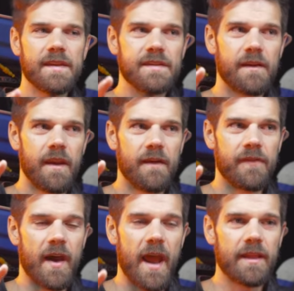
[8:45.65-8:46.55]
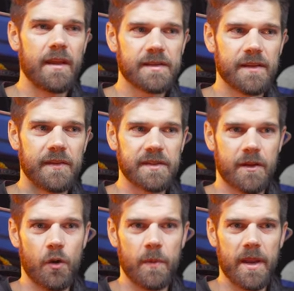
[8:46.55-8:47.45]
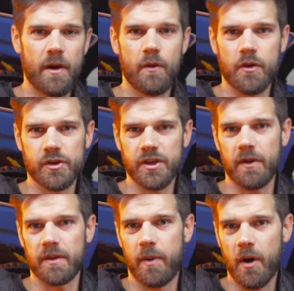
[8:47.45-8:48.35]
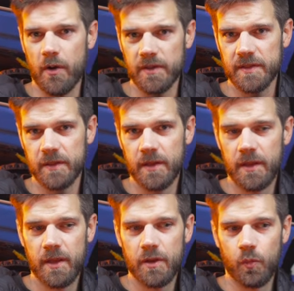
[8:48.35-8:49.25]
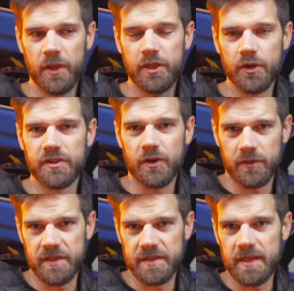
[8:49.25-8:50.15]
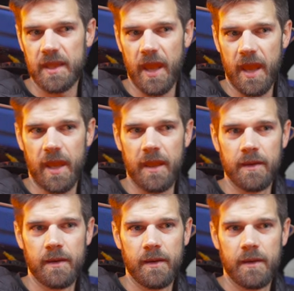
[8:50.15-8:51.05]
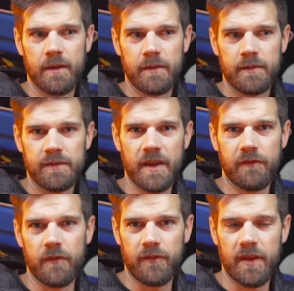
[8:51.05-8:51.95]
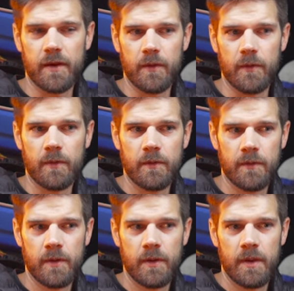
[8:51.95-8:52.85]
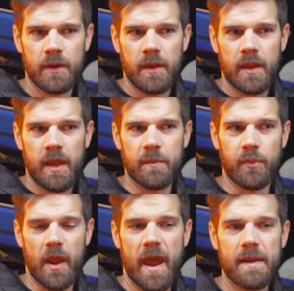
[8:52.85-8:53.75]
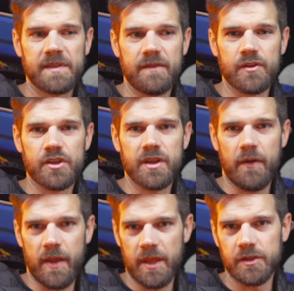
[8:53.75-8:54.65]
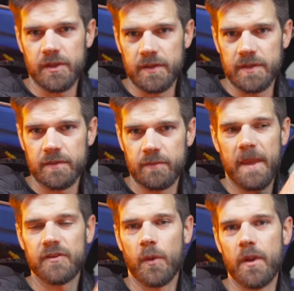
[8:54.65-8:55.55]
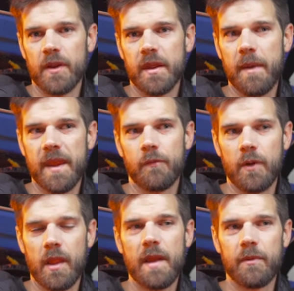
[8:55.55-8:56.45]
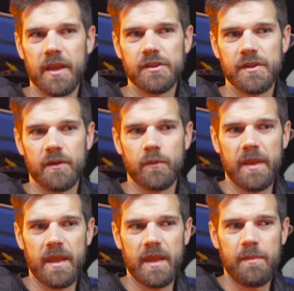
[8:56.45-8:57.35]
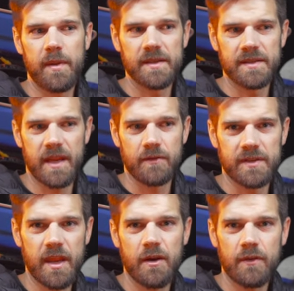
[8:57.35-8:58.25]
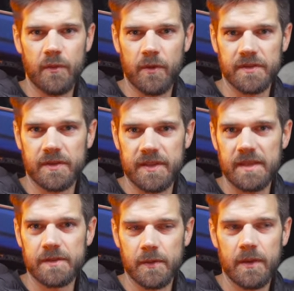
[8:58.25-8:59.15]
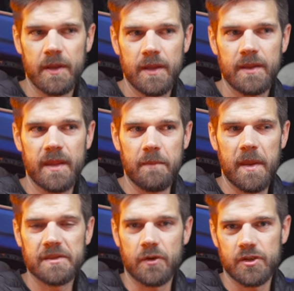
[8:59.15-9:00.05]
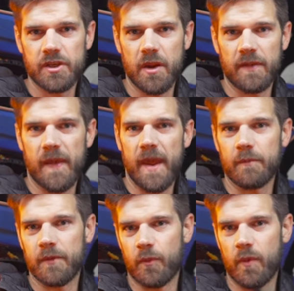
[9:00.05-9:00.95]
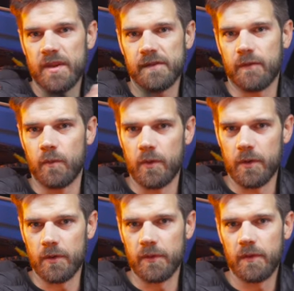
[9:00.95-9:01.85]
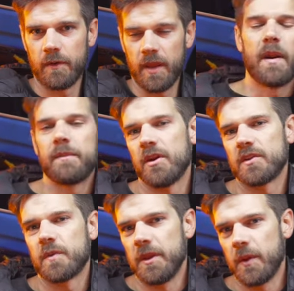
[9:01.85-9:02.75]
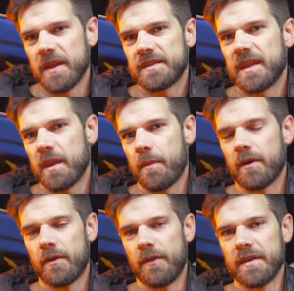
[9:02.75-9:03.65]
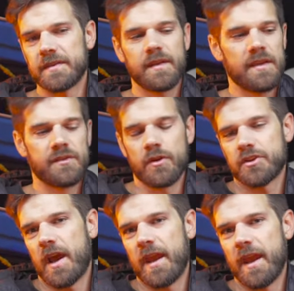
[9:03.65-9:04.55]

is that if the Hilux and the Tacoma now are sharing parts, we could start to see a different vehicle and perhaps even shared engines. If Toyota can make a reliable engine that will meet E P A standards here, that runs on diesel, they may start sharing that with the rest of the world. But I'm curious what you guys think about all this. Is there a shot